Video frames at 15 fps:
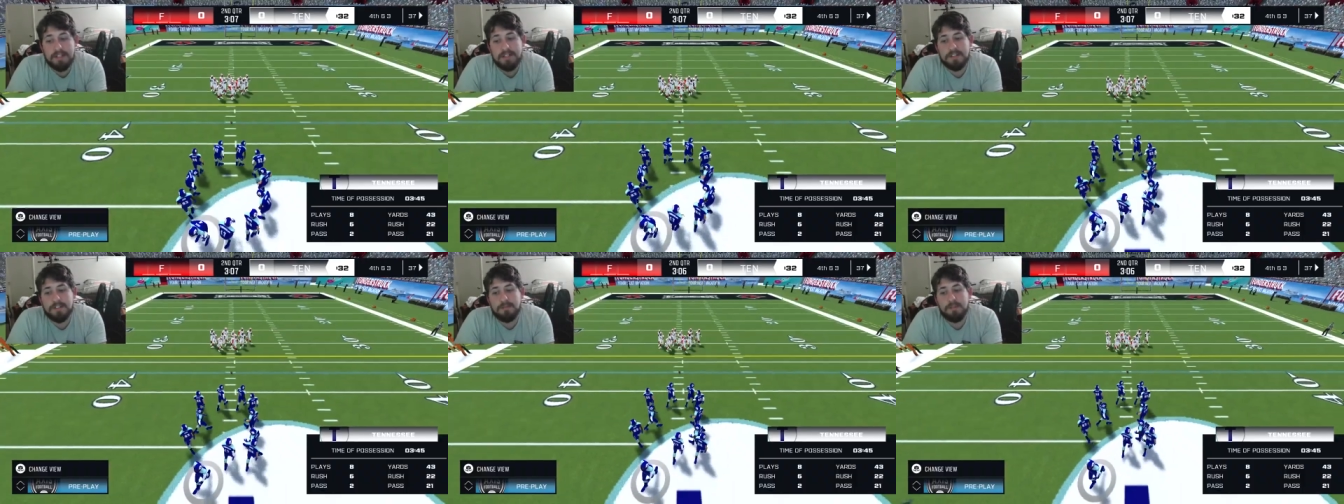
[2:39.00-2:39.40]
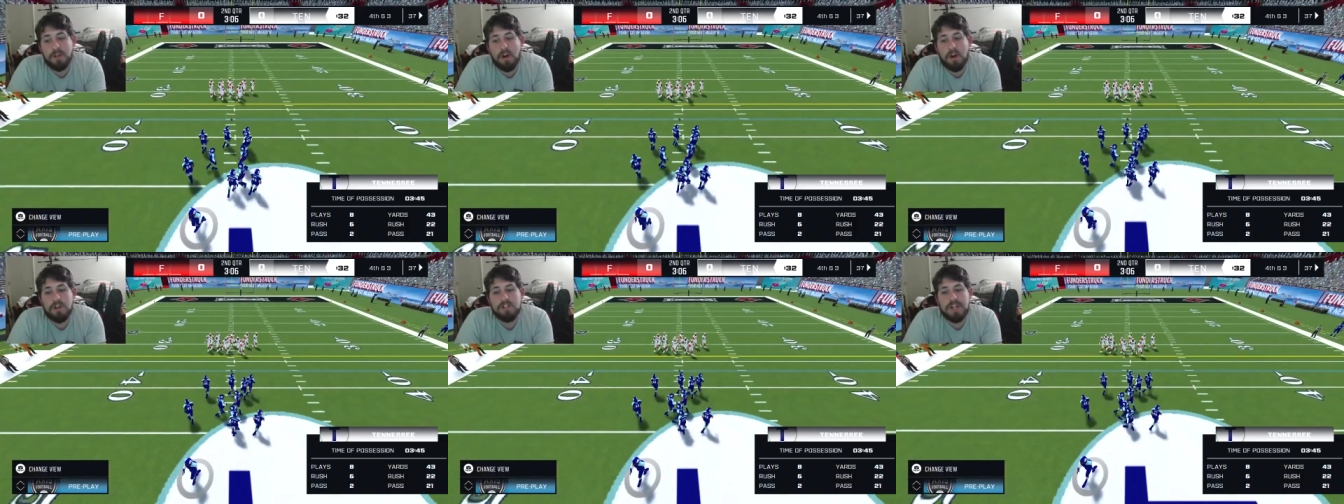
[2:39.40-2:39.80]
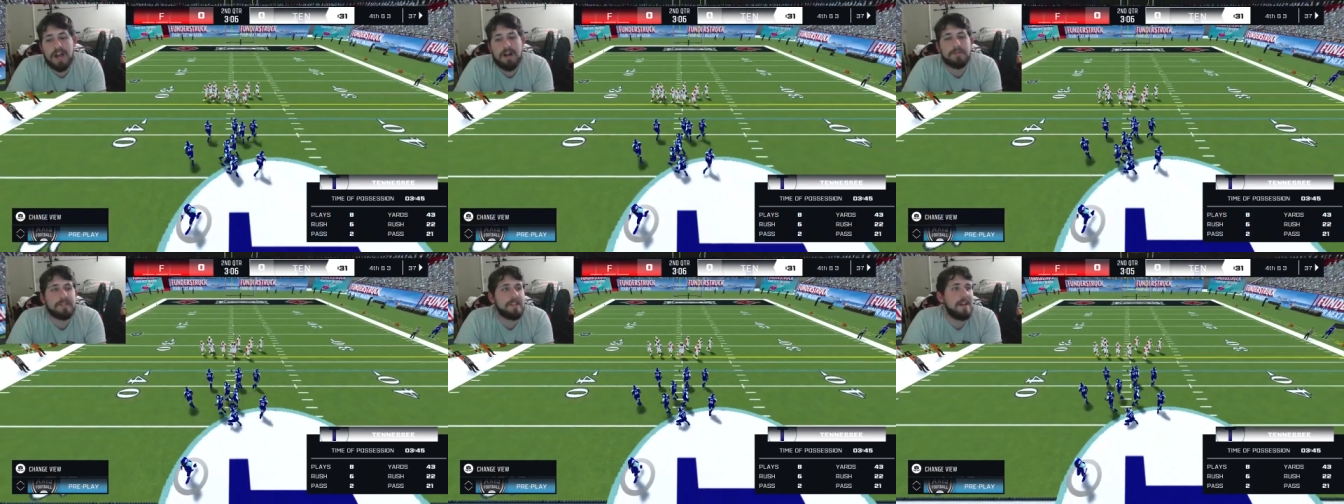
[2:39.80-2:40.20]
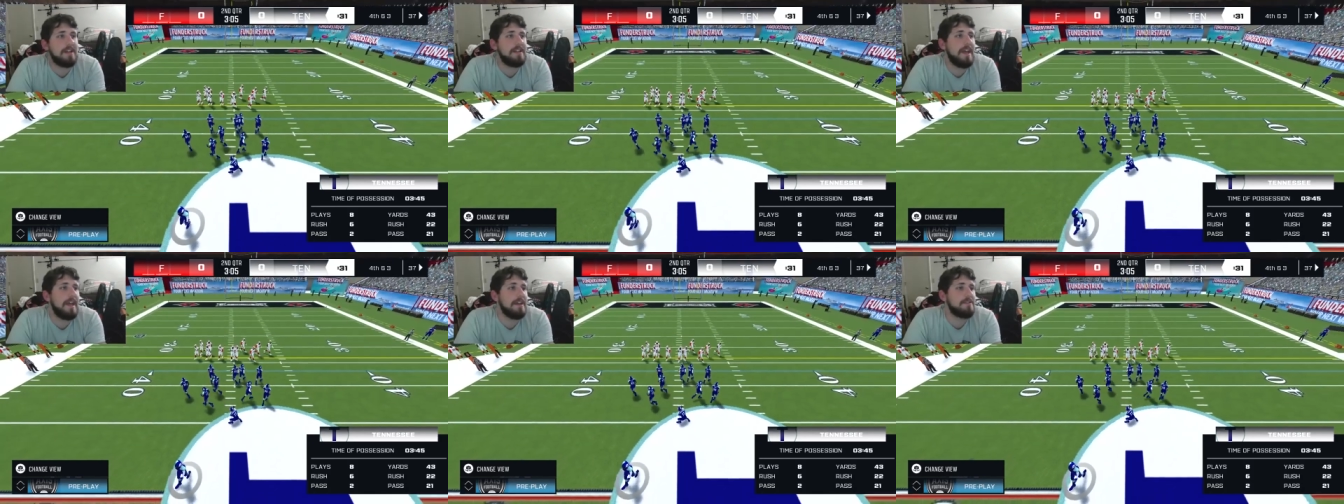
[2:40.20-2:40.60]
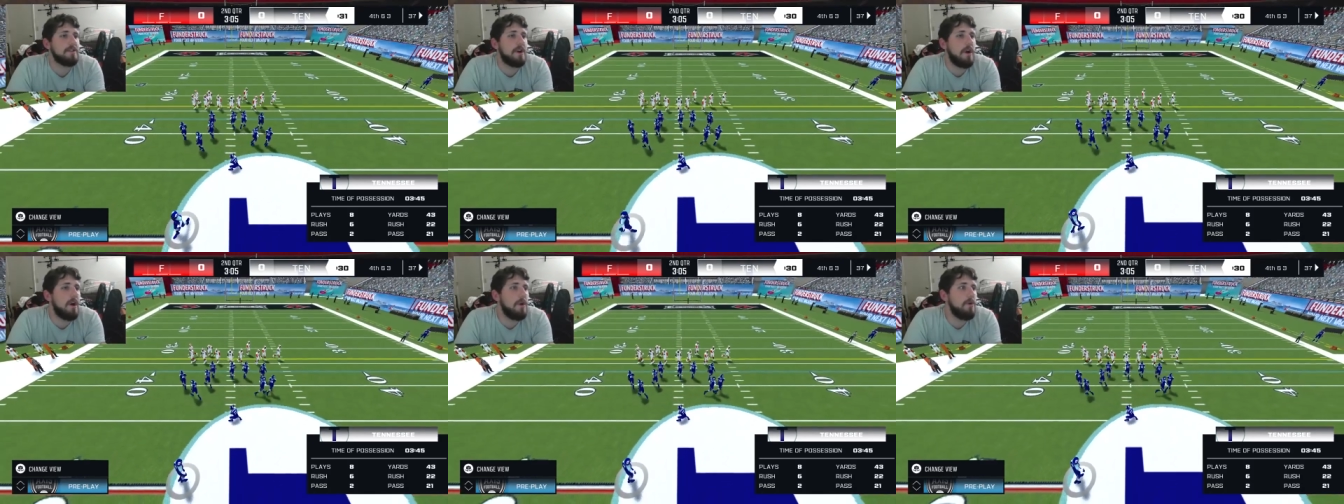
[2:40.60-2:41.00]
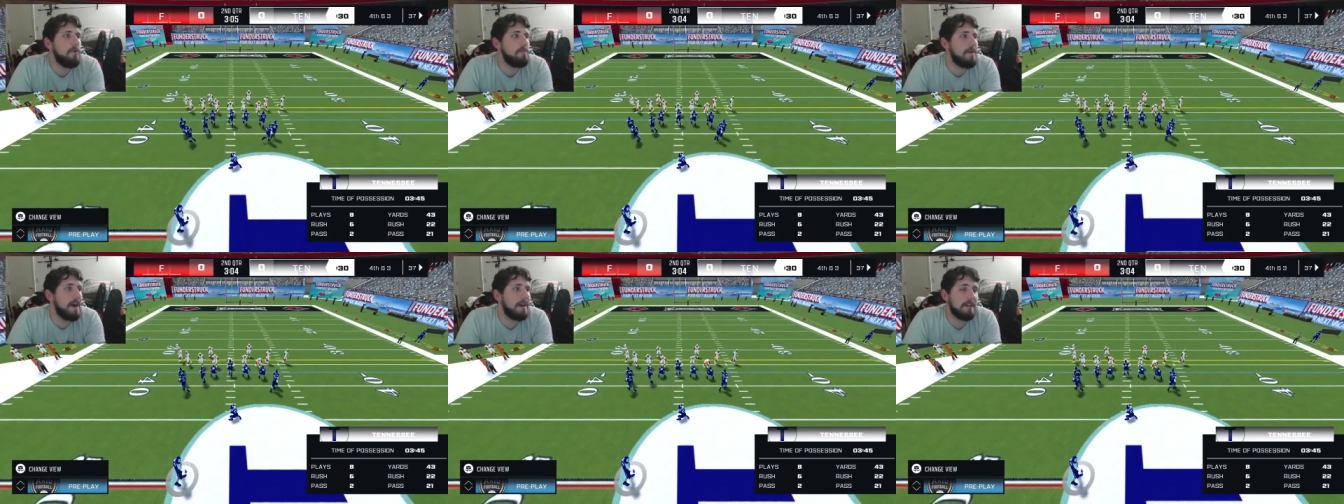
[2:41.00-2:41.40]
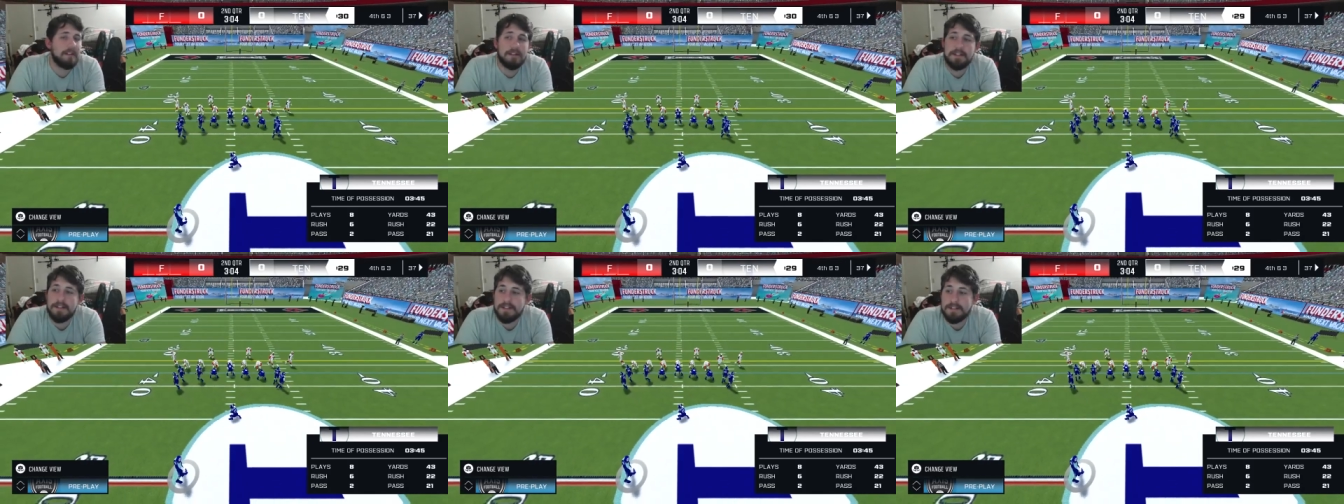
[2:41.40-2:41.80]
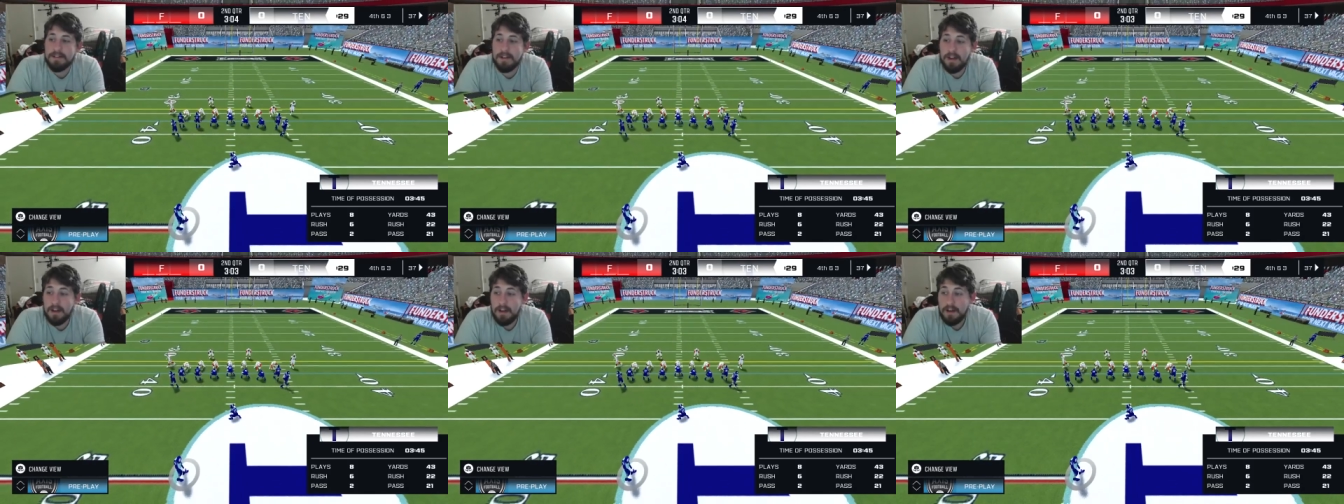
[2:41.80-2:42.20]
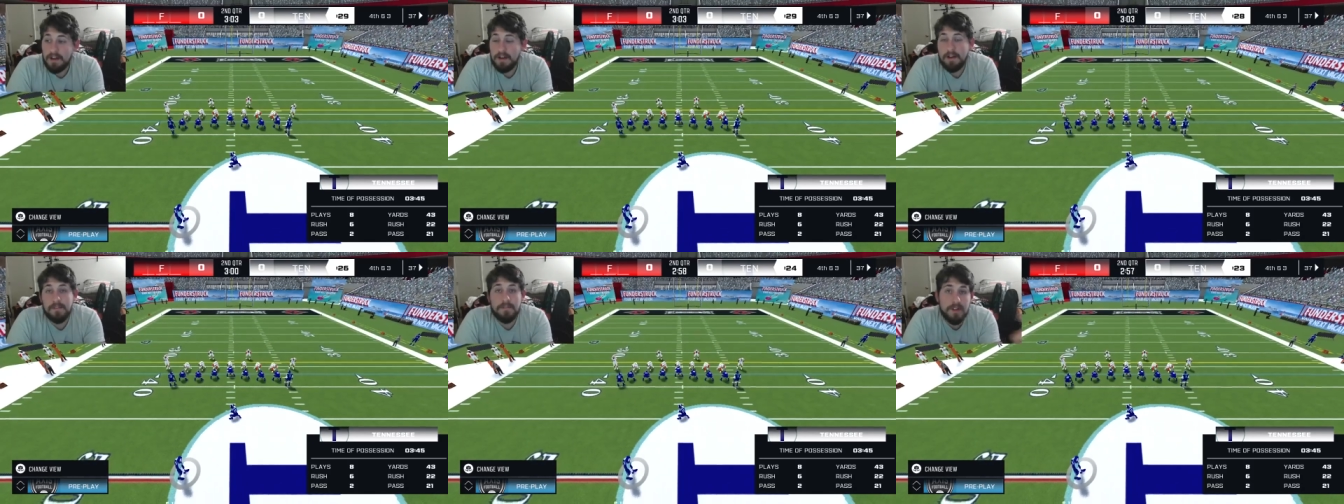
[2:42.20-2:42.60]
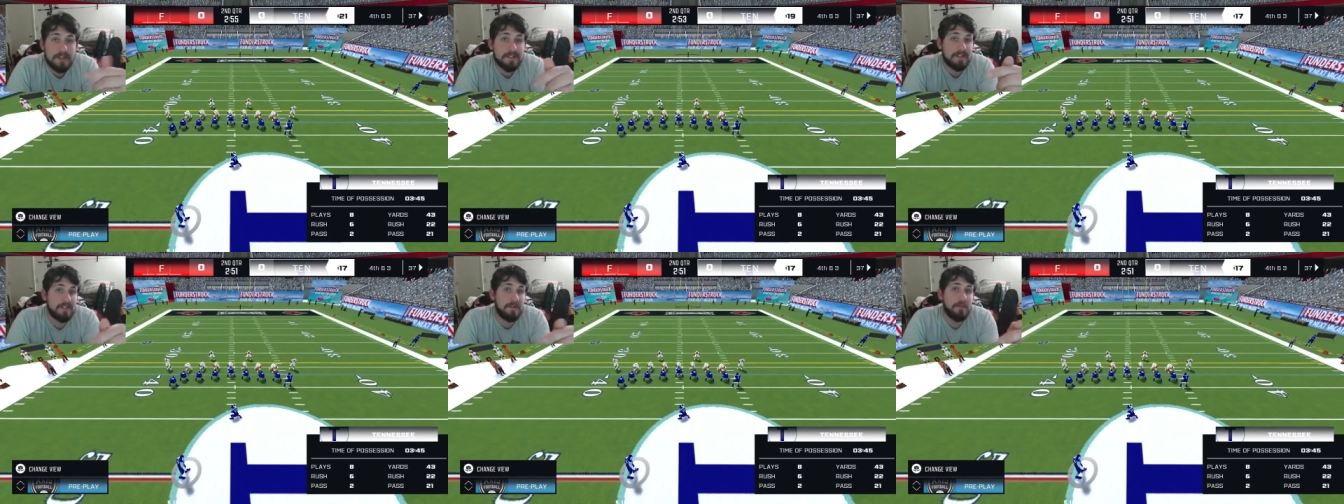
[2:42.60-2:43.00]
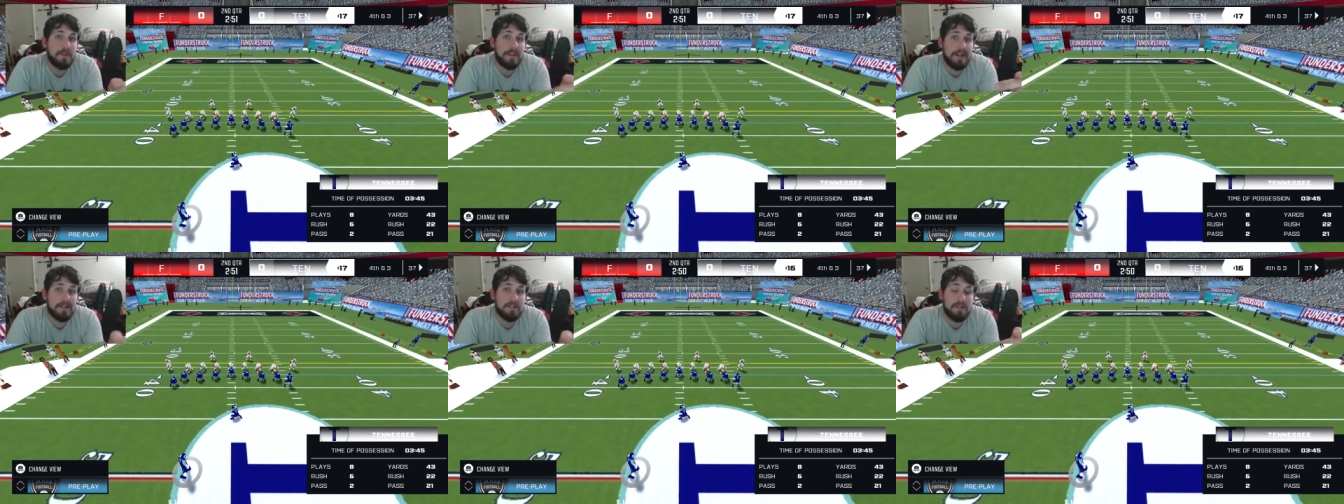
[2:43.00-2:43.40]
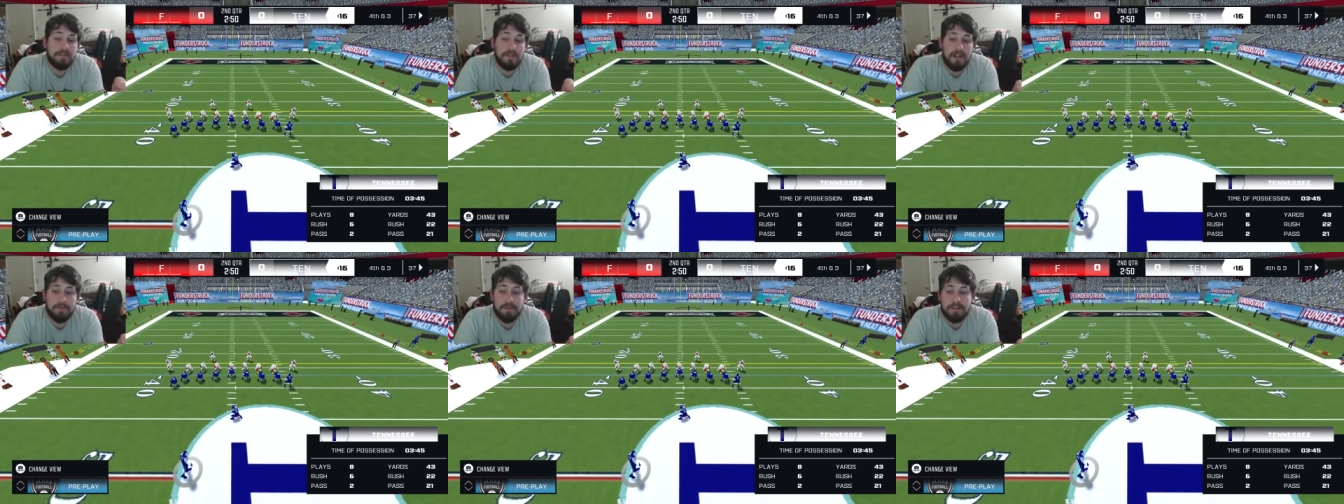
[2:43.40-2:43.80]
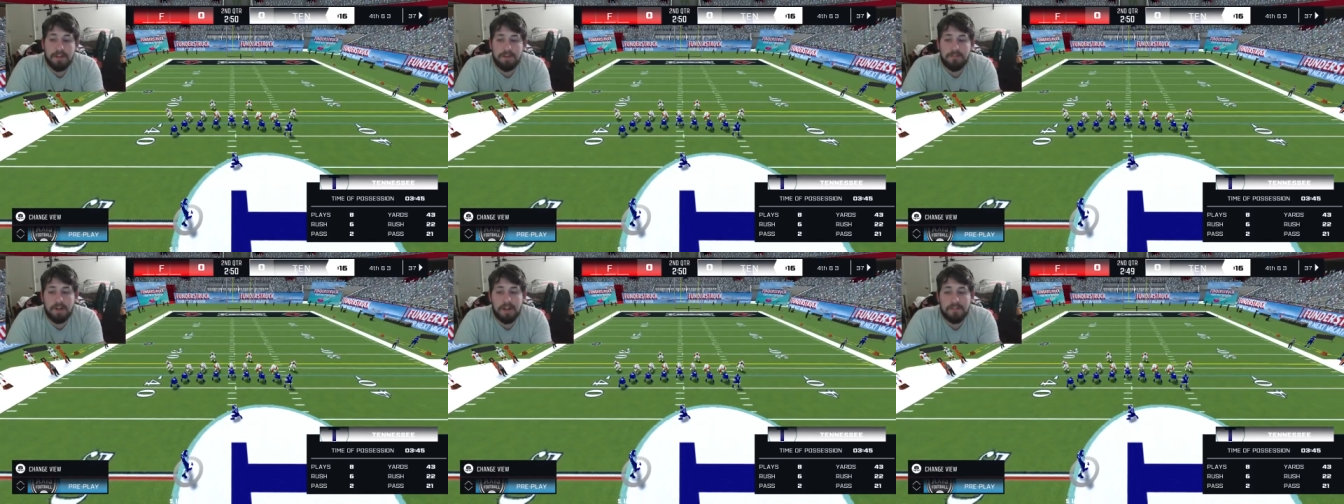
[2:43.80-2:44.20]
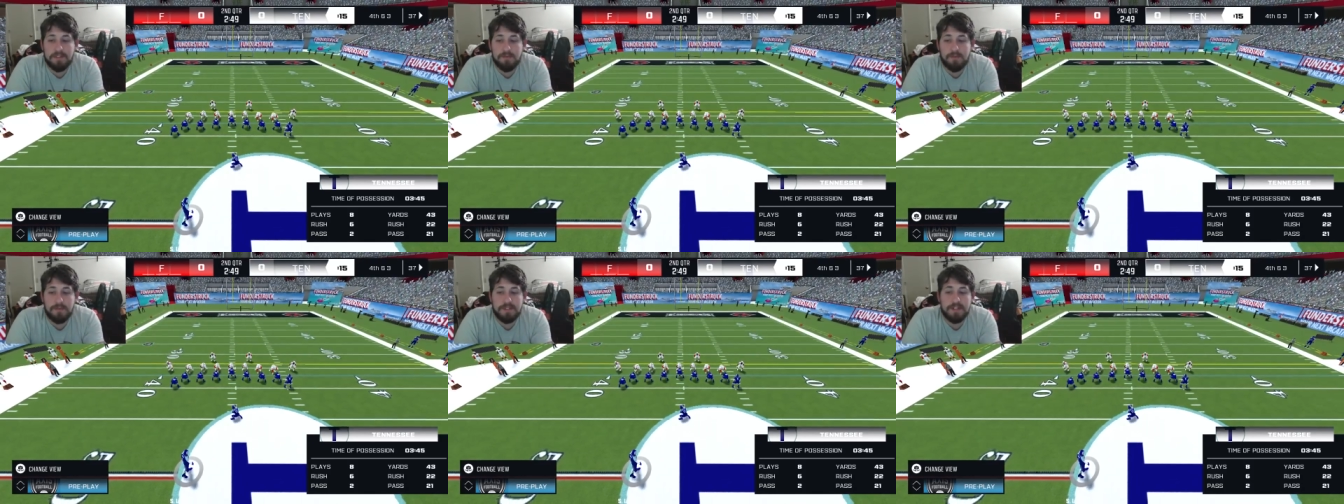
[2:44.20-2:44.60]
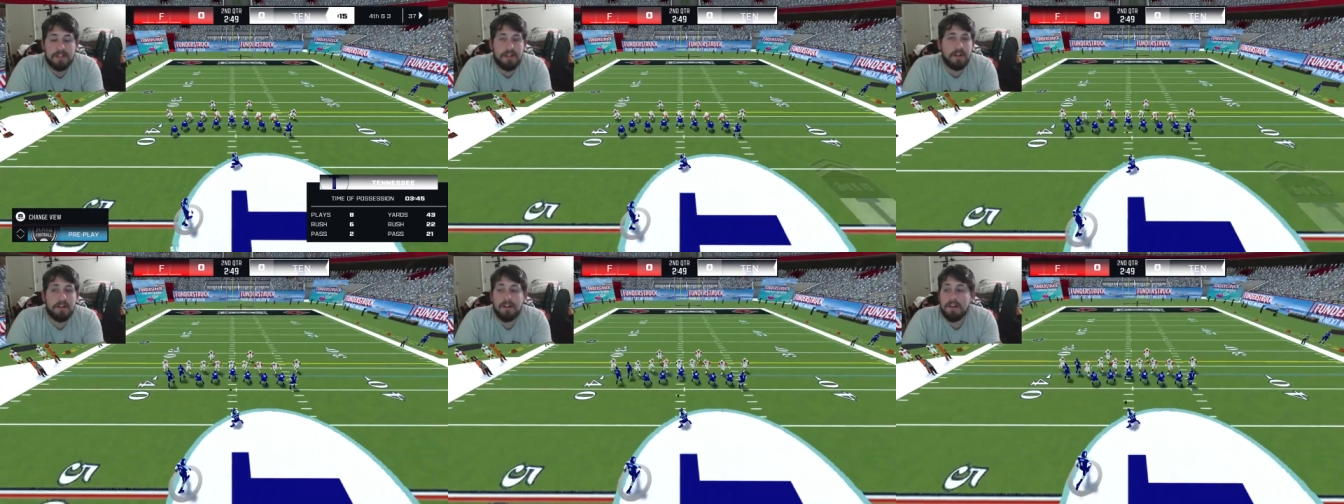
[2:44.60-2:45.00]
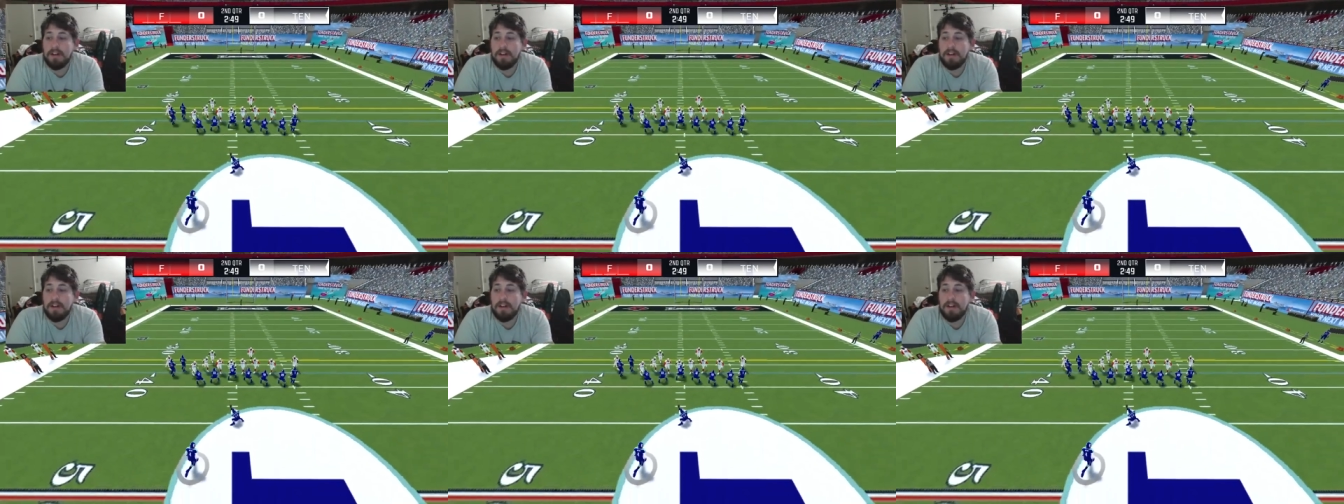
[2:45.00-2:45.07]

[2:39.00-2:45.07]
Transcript: some large outside gains. Oh my goodness, this is the one that I should have led with. I forgot this one was in here.